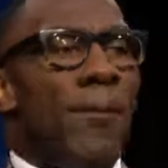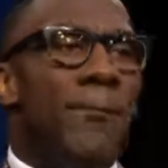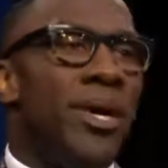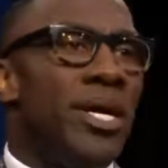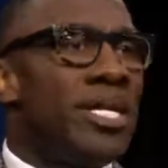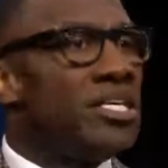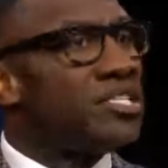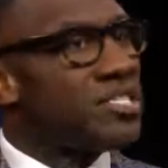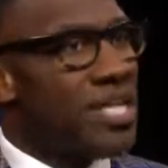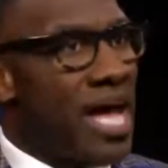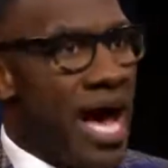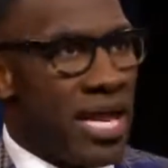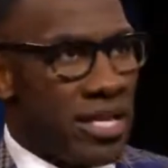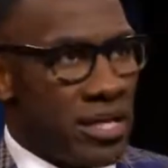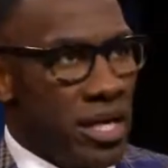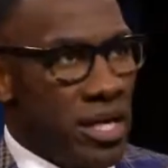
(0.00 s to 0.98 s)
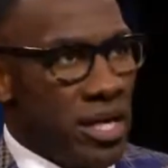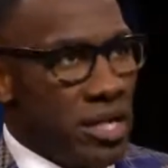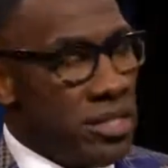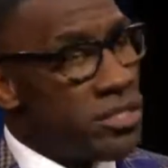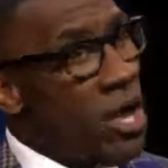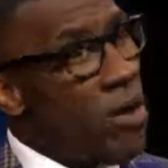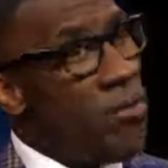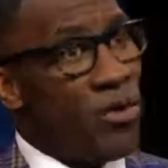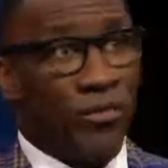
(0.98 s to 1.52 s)
but he's solid. He's
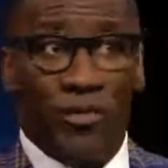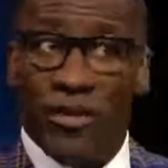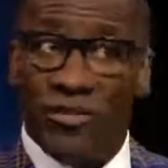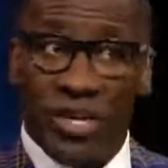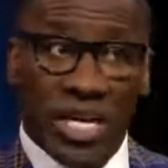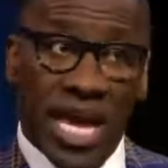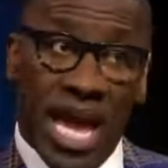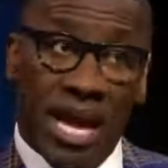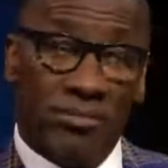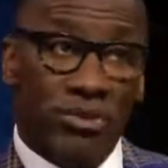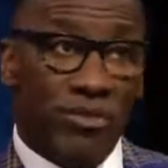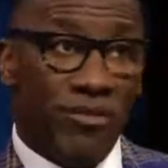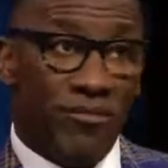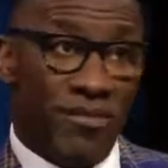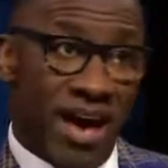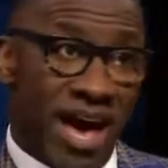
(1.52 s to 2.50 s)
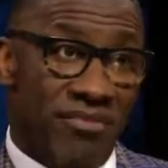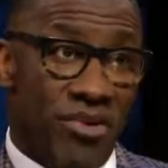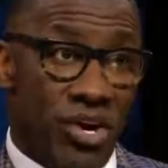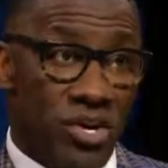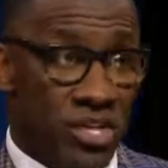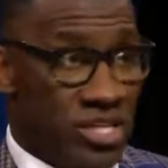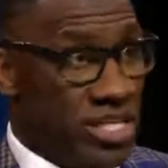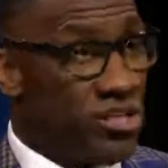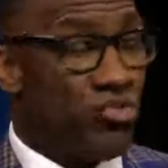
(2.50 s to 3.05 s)
almost 50 games over
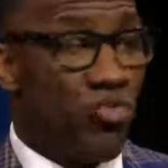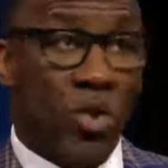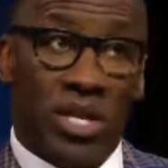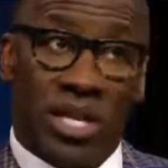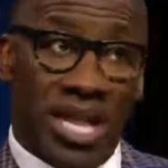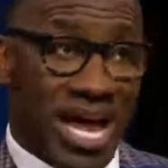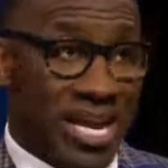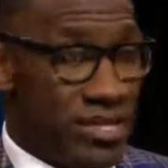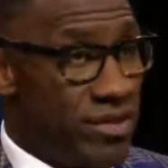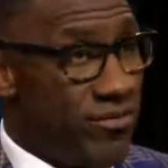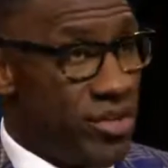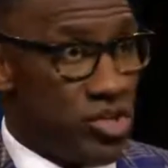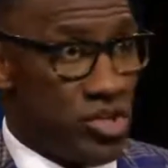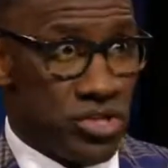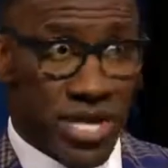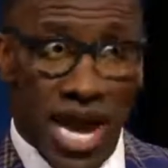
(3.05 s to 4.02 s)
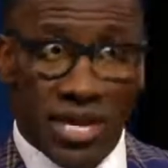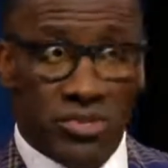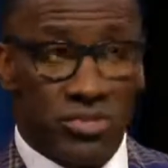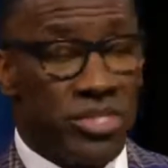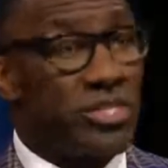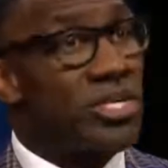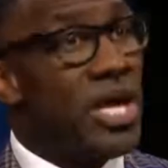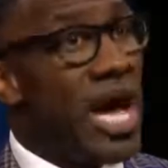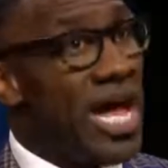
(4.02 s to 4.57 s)
500. He's won a lot of division titles.
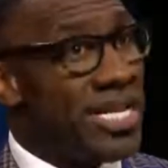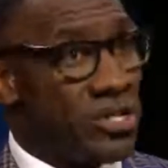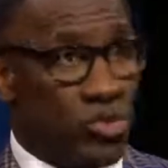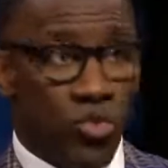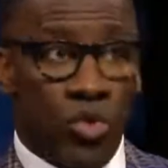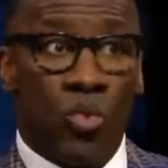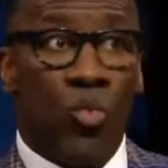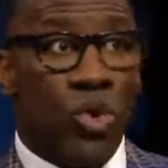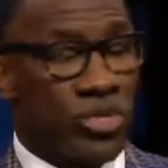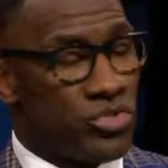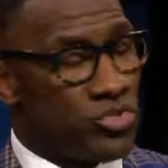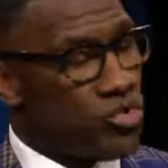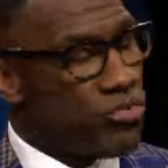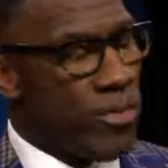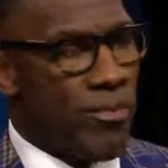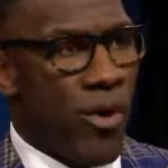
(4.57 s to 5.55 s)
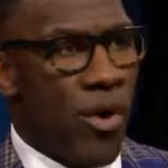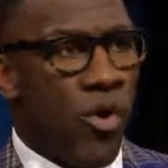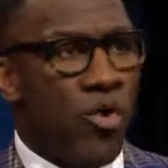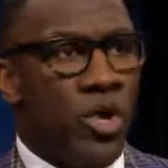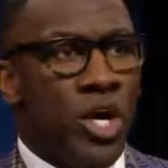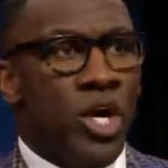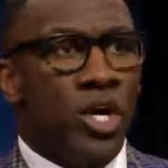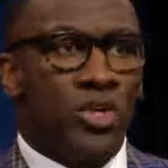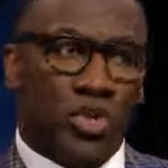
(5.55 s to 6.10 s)
He's gotten to and won a Super Bowl,
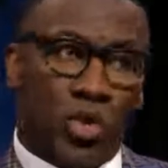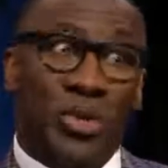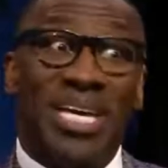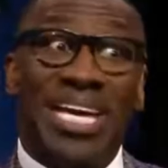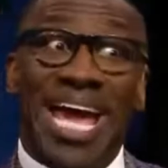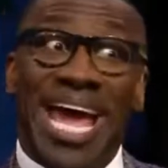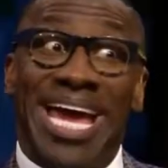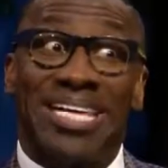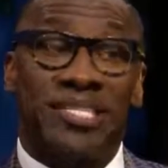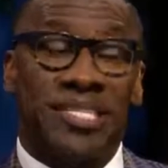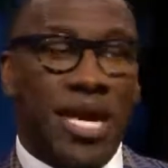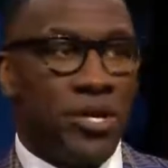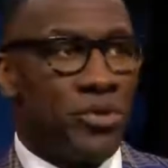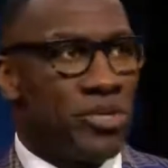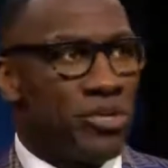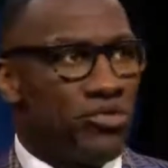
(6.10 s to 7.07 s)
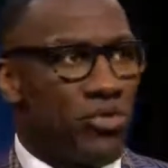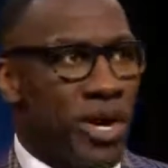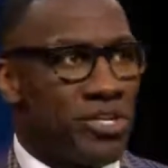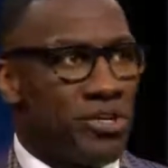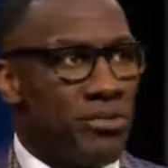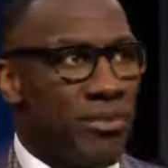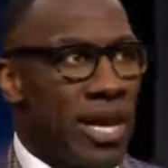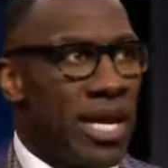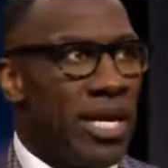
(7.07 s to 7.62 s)
so he has that on his
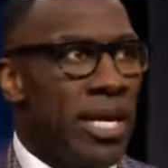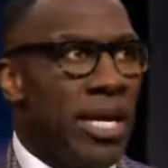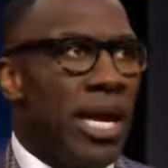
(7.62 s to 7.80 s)
resume.